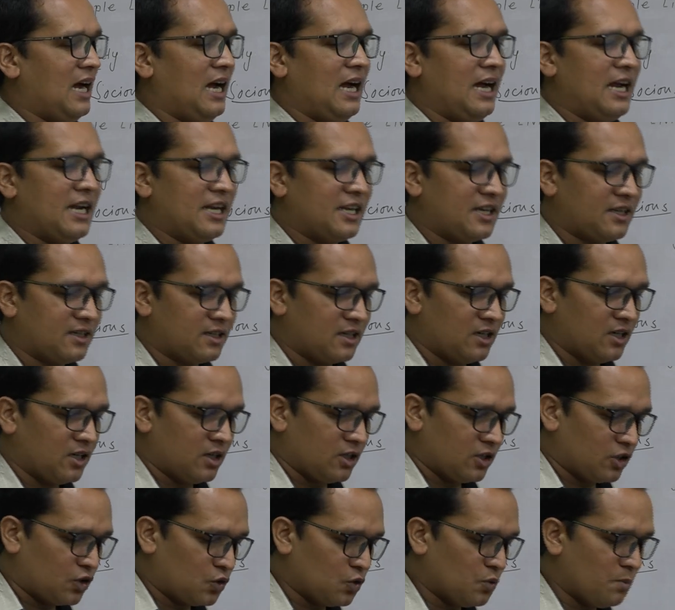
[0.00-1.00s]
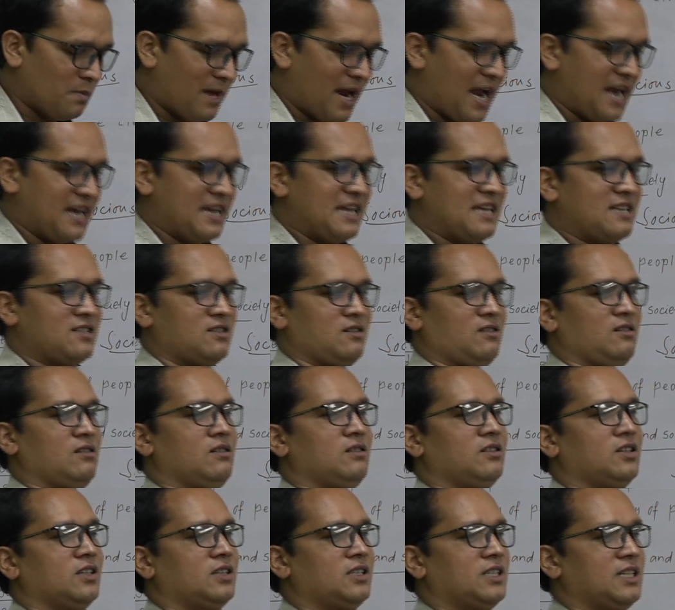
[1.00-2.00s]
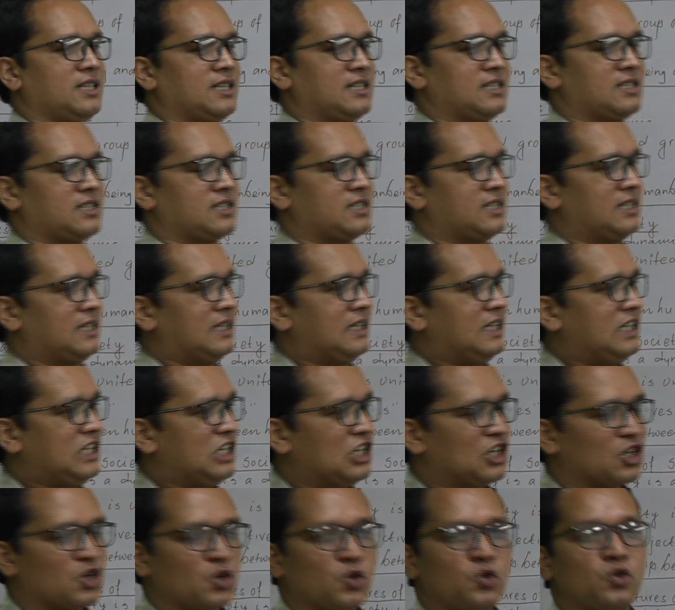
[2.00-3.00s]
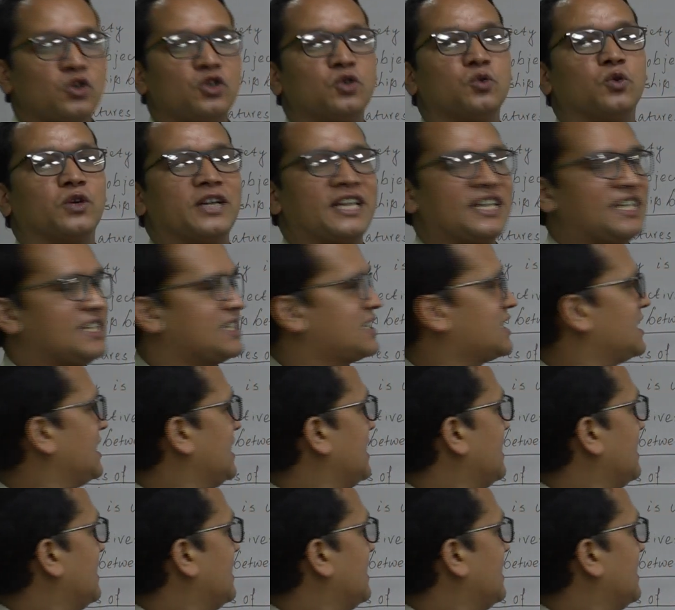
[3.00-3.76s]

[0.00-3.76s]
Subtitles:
and to manage all the things in a good ways,